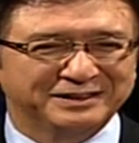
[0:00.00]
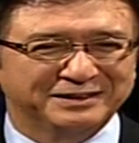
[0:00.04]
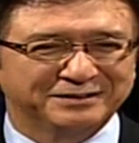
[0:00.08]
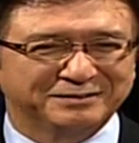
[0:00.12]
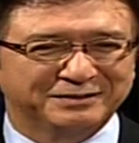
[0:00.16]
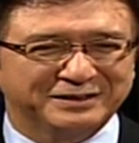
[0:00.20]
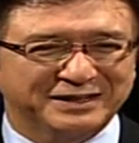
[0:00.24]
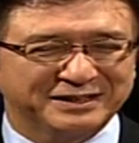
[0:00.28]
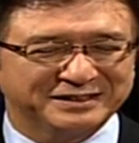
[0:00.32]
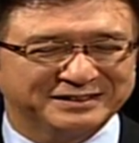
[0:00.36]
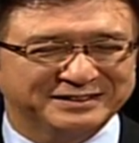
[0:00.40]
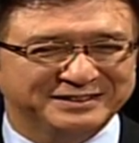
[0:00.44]

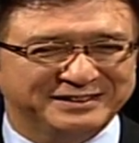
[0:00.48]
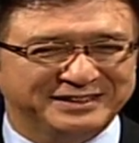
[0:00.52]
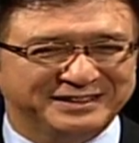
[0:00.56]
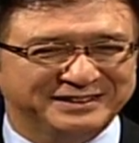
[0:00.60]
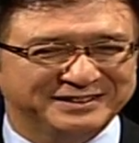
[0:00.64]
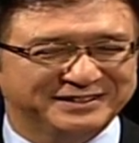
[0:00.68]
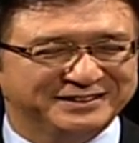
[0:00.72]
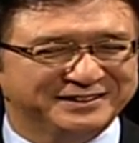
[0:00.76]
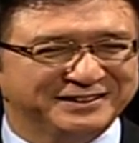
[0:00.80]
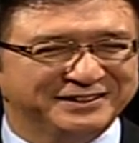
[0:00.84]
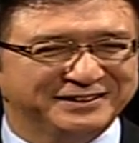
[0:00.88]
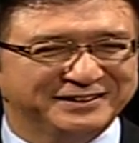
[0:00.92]

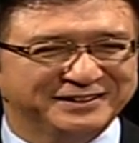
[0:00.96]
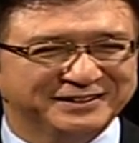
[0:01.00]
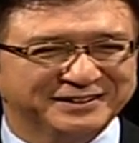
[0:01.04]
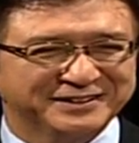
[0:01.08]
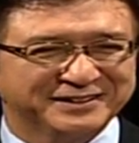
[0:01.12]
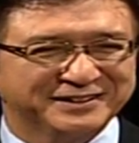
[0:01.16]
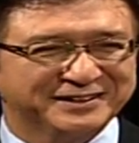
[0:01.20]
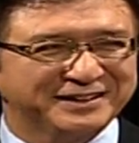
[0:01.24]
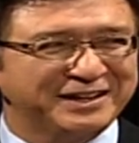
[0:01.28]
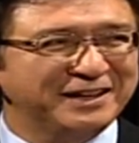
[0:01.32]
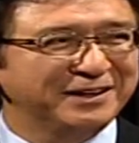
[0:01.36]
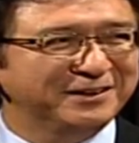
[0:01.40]
practiced
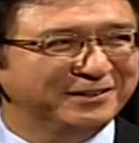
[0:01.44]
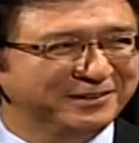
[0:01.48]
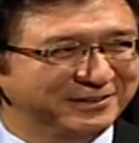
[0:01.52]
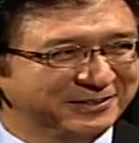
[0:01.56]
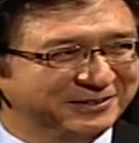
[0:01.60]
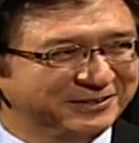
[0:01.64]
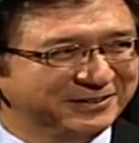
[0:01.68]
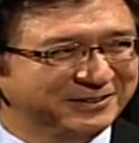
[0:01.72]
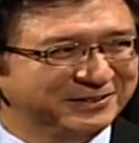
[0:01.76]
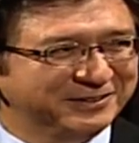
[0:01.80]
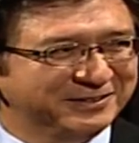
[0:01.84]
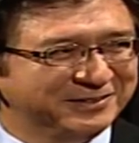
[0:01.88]

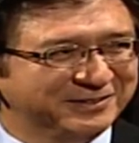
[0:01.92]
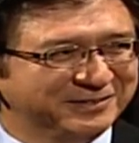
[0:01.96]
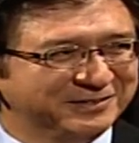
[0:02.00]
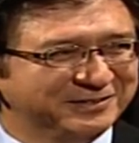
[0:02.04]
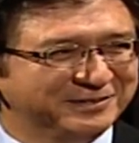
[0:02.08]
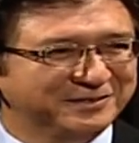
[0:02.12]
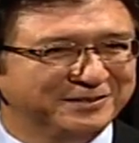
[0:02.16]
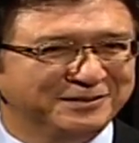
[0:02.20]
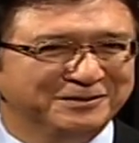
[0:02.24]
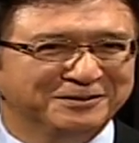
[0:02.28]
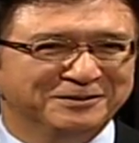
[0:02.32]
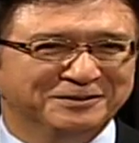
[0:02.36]
kendo
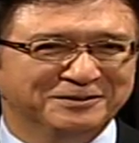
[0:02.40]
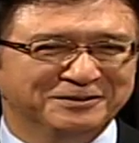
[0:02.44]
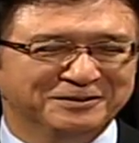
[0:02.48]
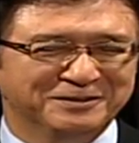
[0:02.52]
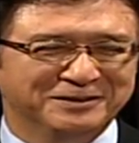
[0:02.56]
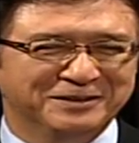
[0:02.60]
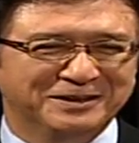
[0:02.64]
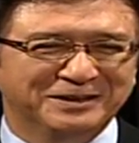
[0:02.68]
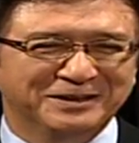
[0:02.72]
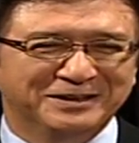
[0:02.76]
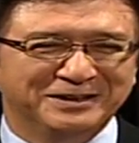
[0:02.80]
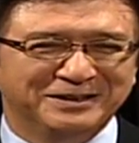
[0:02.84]
for
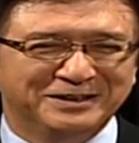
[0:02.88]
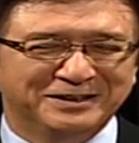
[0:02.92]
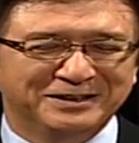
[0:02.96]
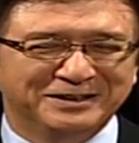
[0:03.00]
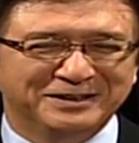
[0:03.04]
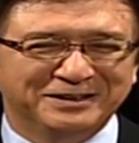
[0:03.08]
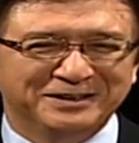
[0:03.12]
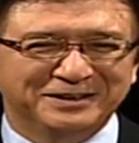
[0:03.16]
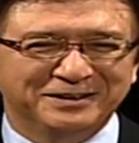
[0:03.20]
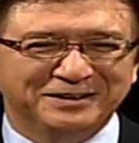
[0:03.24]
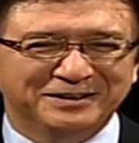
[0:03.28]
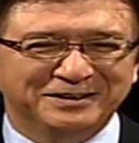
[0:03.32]

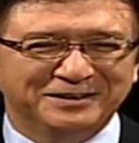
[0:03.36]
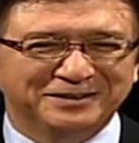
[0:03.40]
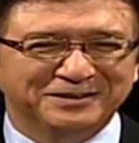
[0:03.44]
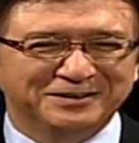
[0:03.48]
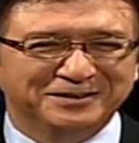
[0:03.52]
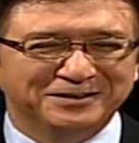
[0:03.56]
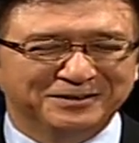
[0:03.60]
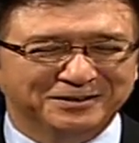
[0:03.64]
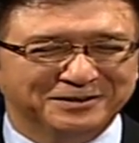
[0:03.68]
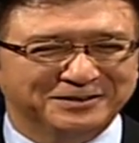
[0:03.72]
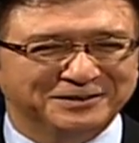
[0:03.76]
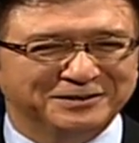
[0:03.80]
uh,
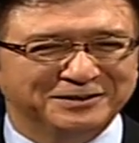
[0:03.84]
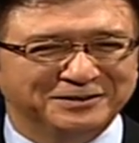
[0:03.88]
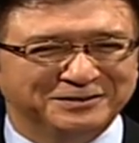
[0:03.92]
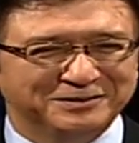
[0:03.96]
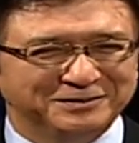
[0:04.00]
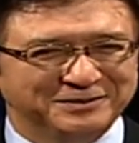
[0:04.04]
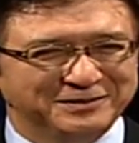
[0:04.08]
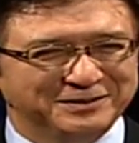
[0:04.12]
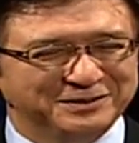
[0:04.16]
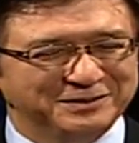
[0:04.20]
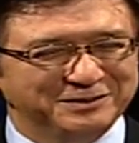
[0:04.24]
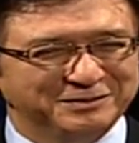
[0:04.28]
long,
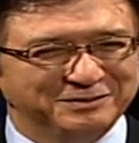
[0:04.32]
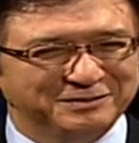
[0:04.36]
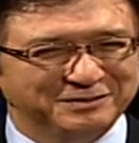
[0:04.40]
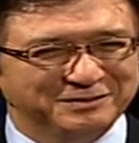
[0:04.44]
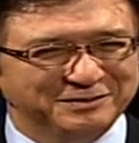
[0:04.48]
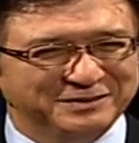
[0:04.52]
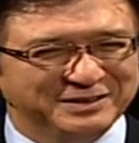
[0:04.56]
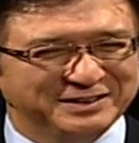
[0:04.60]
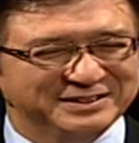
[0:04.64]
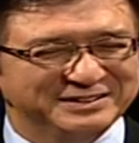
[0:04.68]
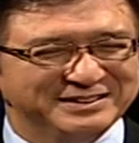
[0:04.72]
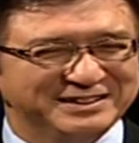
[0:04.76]

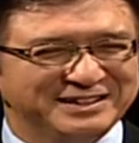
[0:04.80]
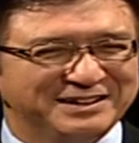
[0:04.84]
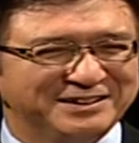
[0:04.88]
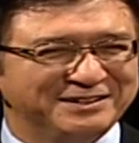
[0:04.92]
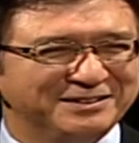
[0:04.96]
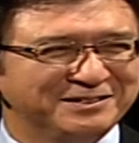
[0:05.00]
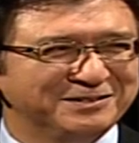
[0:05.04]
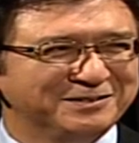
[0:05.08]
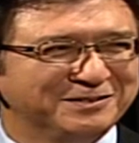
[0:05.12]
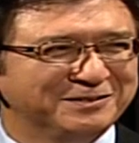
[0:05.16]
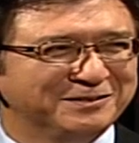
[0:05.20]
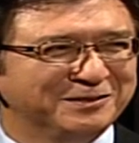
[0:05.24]
more than
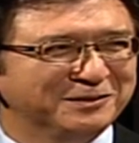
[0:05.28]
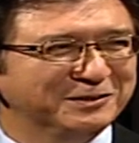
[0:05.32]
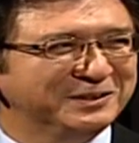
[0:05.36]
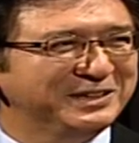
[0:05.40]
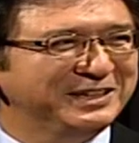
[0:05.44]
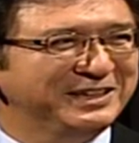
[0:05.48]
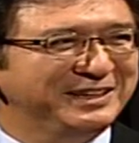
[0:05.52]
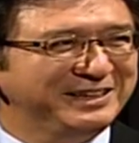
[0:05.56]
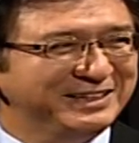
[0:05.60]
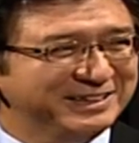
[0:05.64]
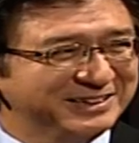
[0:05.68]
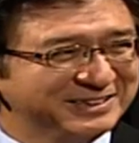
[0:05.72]

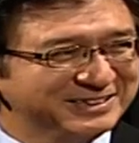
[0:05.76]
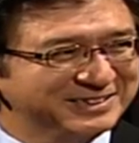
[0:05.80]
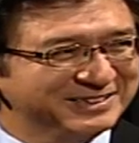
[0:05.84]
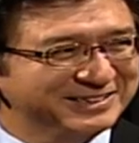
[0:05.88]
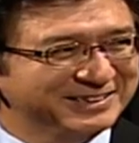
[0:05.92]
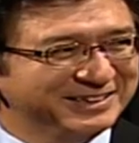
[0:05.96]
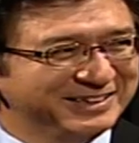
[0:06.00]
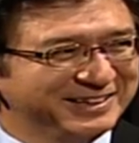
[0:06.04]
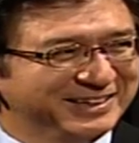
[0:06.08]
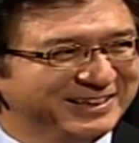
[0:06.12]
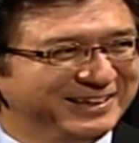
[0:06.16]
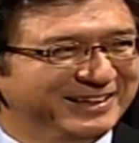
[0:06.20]
40 years.
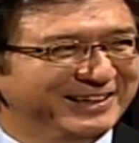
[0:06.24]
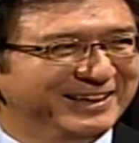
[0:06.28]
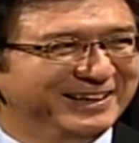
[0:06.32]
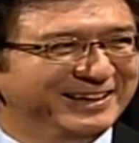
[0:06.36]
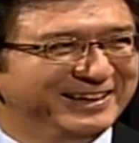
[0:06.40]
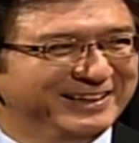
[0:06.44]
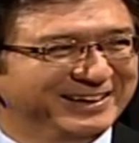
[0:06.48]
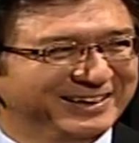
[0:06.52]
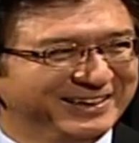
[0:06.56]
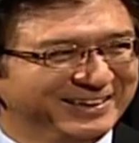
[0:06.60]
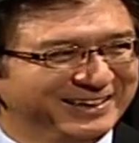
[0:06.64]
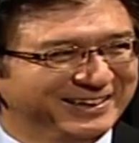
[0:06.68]

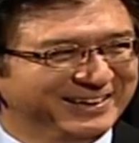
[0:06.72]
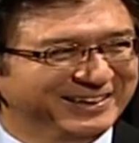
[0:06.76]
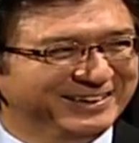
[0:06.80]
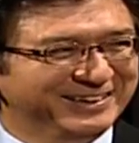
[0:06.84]
40 years.